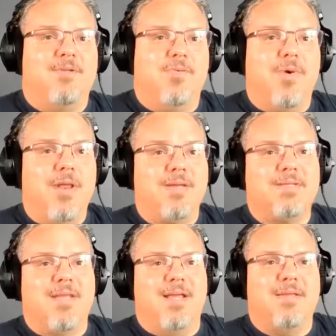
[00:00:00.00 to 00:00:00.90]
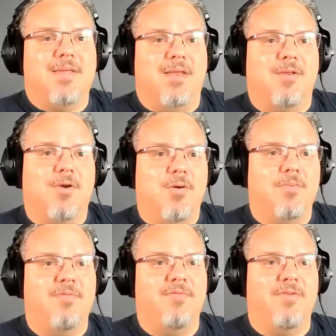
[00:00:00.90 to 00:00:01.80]
to what extent can
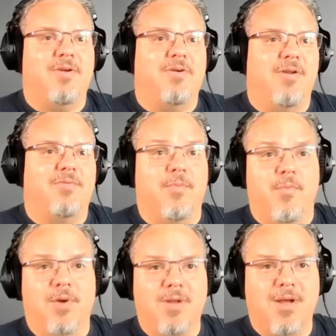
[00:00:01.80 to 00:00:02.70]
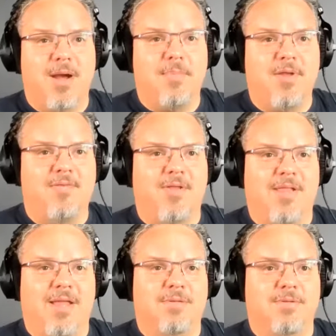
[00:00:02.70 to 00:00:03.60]
Coma vary from one copy of a
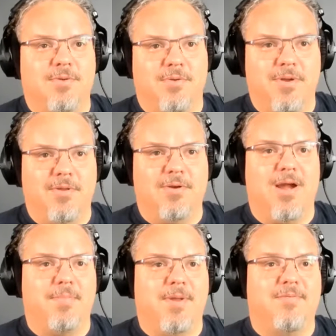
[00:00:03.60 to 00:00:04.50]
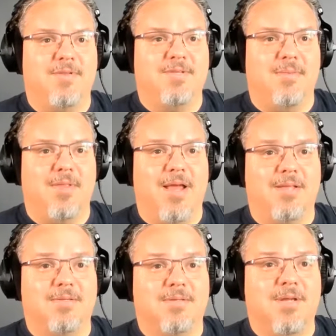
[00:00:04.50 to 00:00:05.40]
lens to another copy of the same
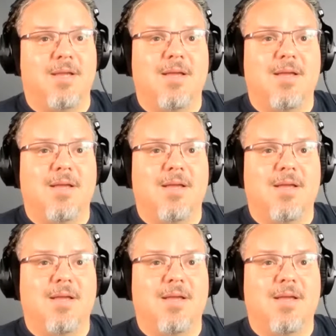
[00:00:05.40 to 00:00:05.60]
lens?